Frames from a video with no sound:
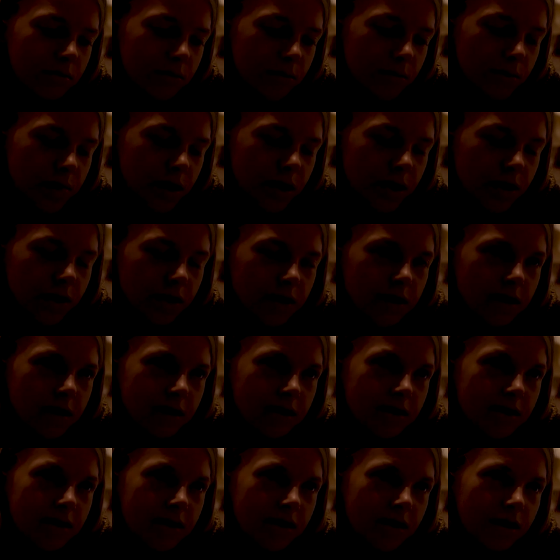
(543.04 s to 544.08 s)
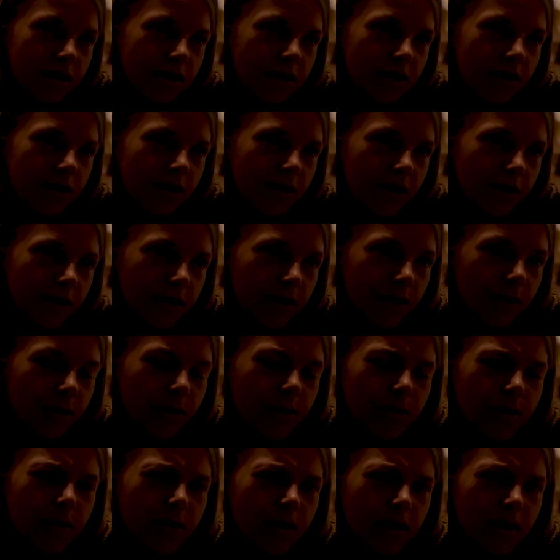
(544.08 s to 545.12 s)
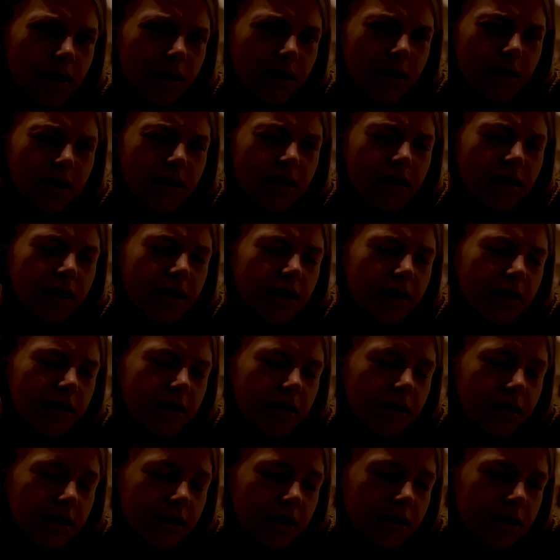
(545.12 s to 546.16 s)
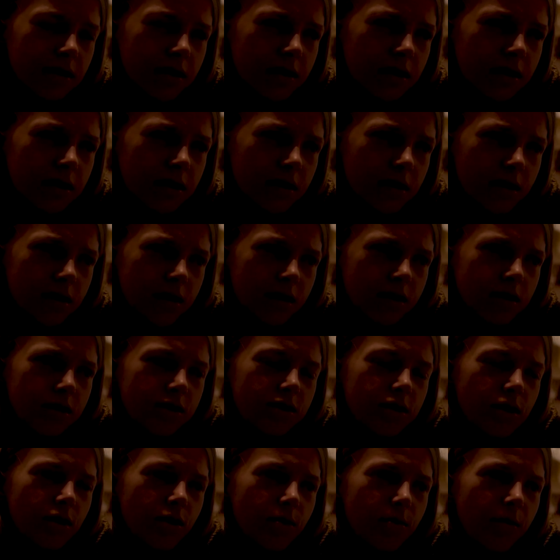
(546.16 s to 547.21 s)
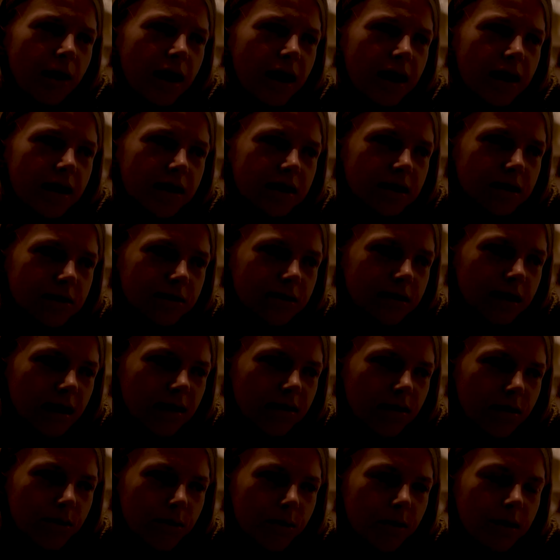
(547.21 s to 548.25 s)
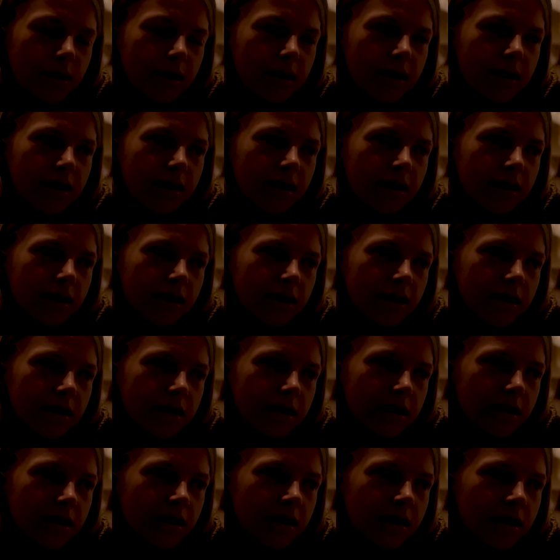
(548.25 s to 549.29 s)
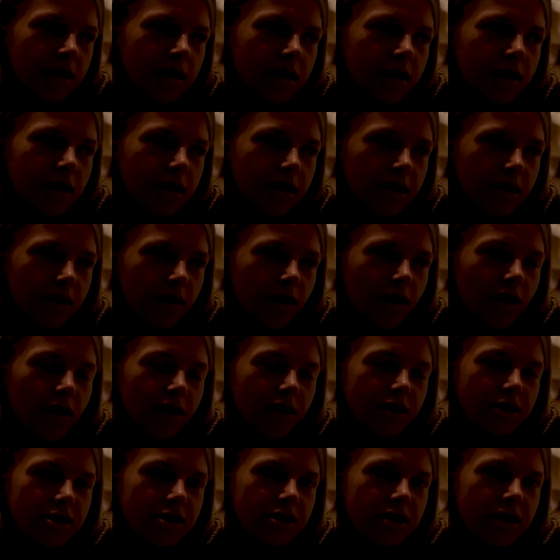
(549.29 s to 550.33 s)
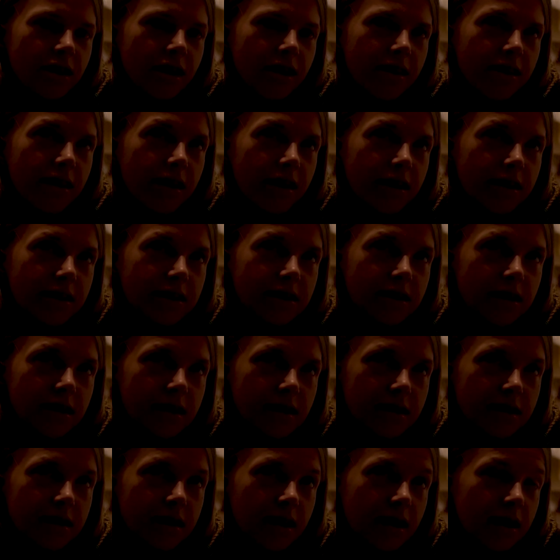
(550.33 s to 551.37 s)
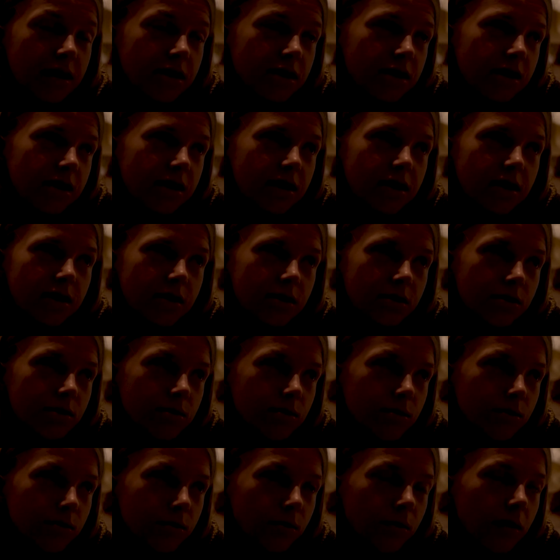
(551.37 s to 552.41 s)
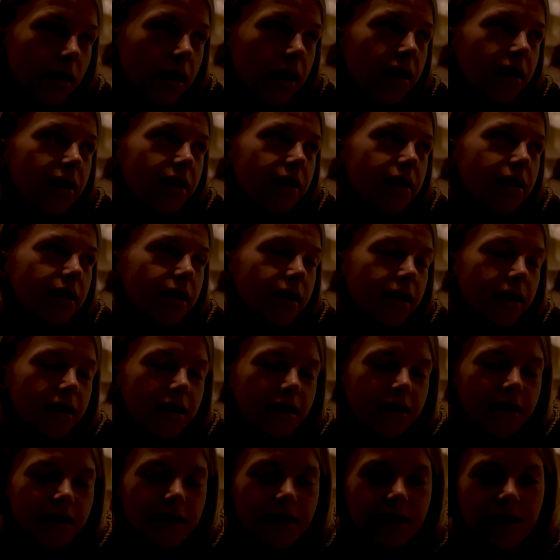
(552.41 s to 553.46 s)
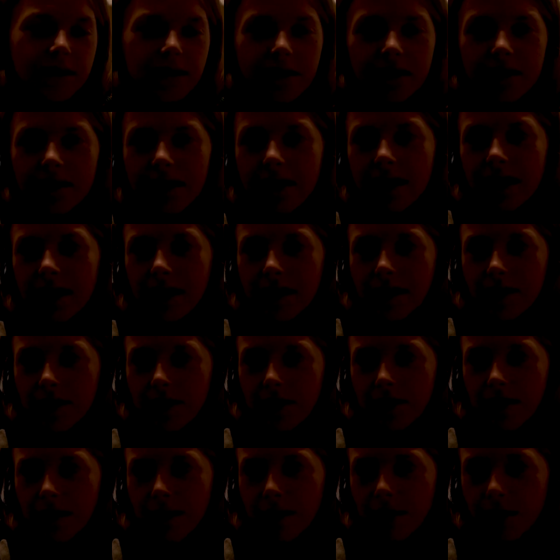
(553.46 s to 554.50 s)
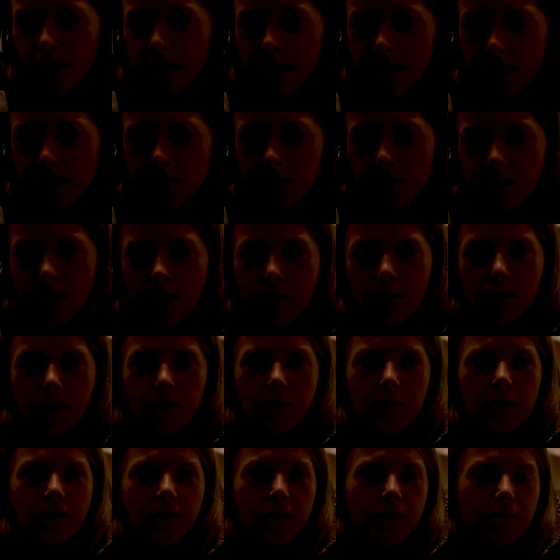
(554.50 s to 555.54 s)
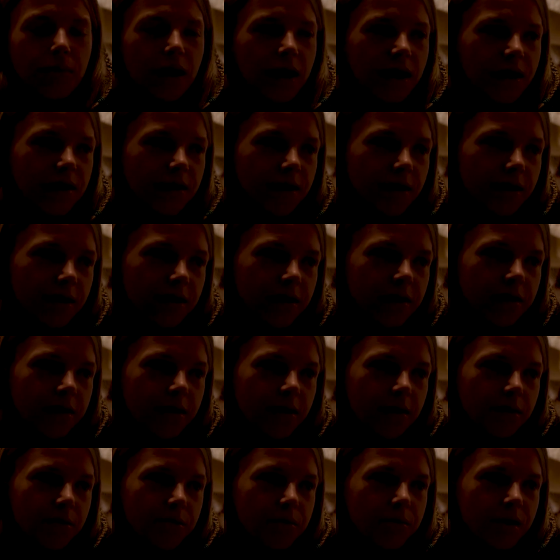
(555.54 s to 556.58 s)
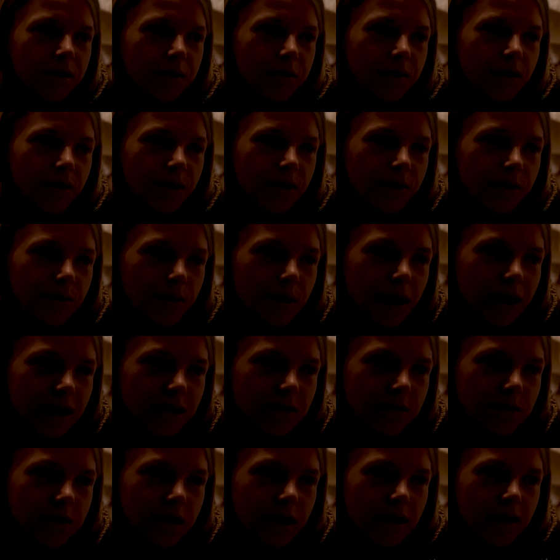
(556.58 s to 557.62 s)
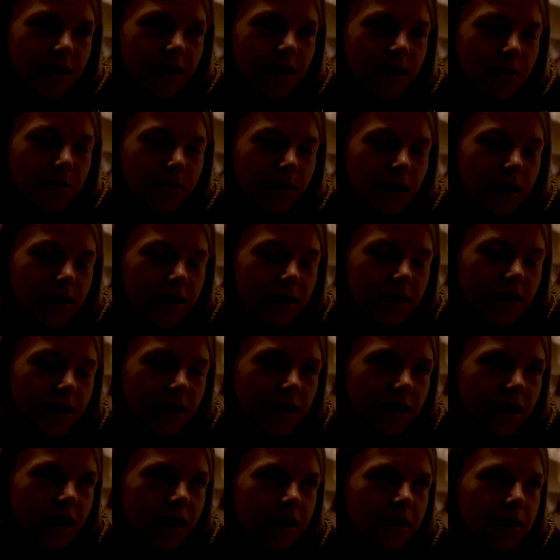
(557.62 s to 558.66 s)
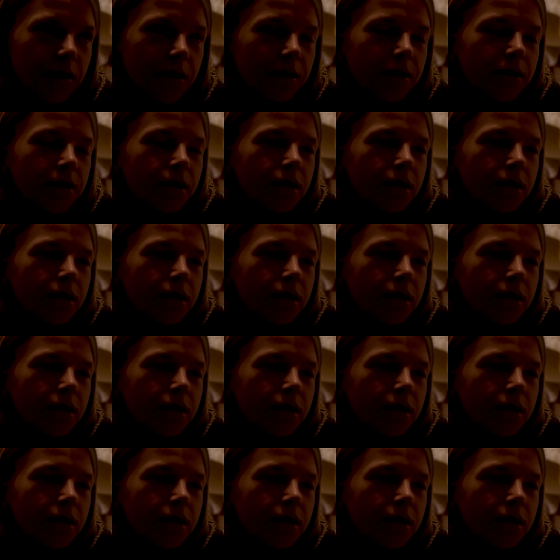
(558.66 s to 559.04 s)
be autistic, although I think the showmakers have never really acknowledged that that is the intention, and it's weird, and I don't know, there's probably better people who explain that better than I do.